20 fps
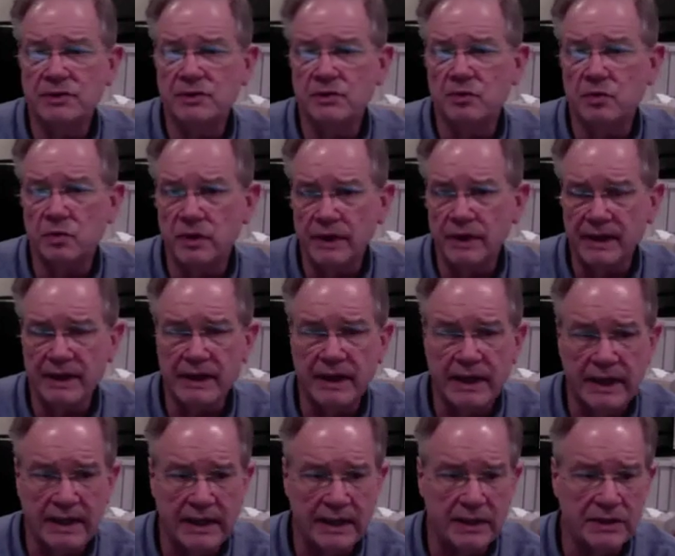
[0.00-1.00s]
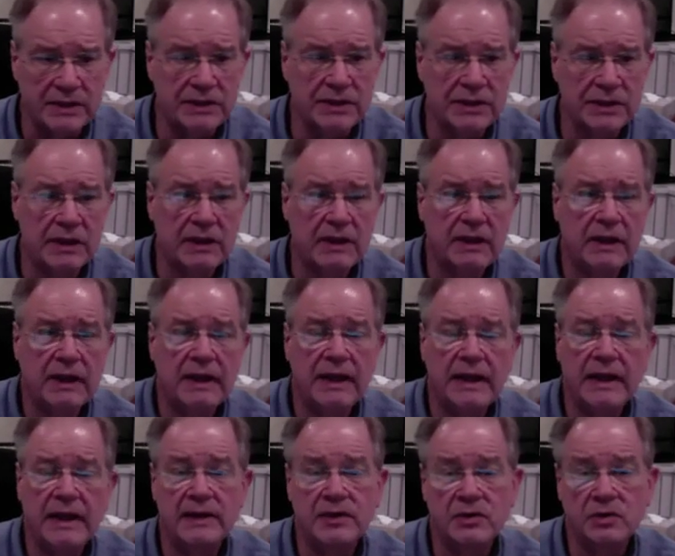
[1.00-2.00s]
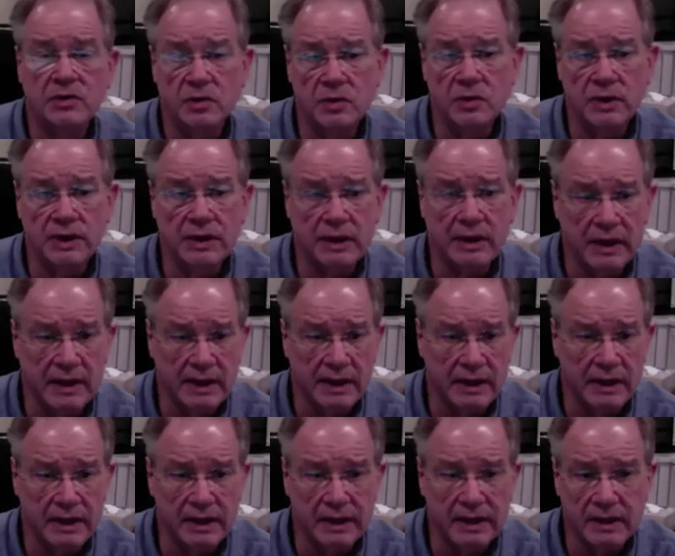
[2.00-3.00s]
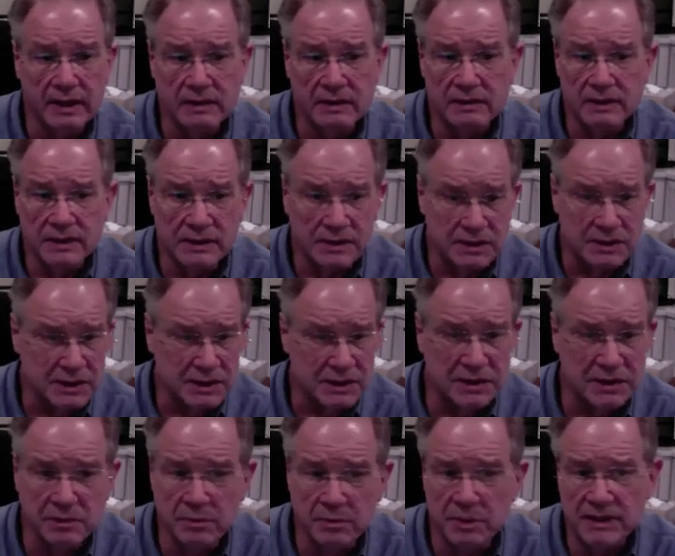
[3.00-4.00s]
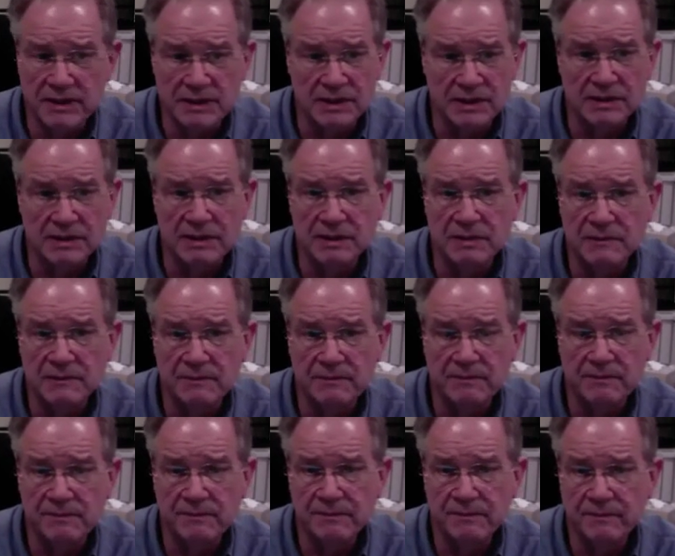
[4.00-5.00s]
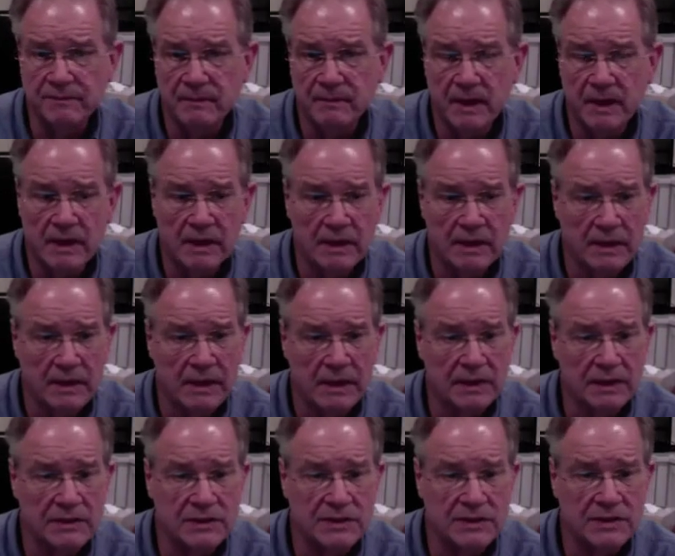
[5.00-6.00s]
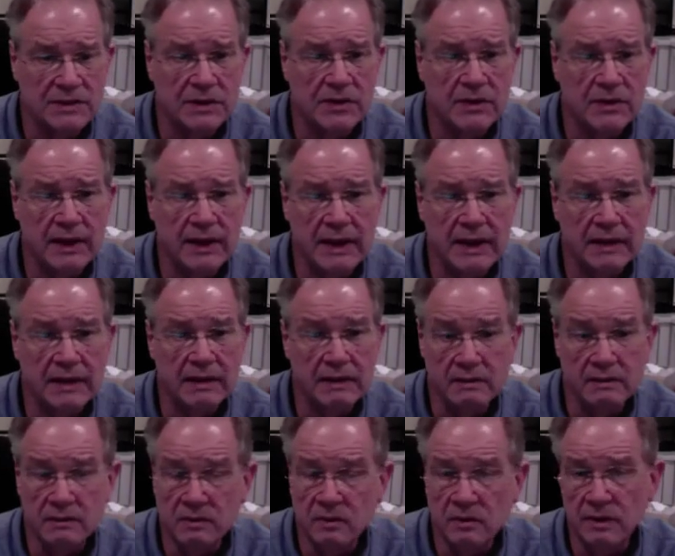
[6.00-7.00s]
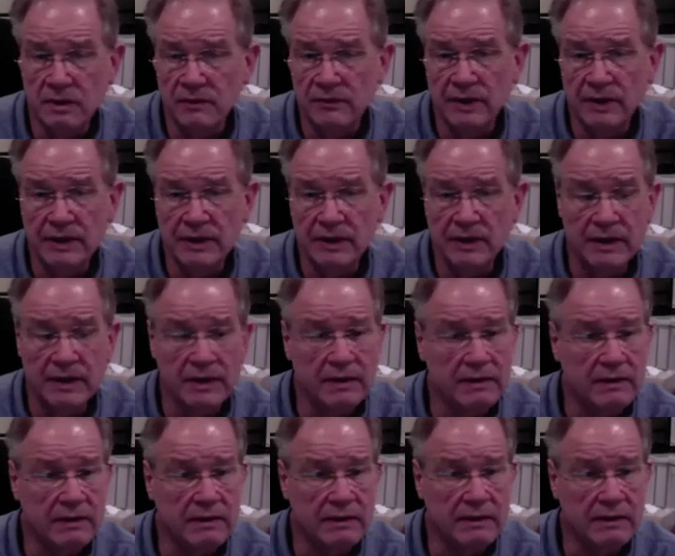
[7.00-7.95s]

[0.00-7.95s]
to re-engage and do it on a consistent basis, so that, quite frankly,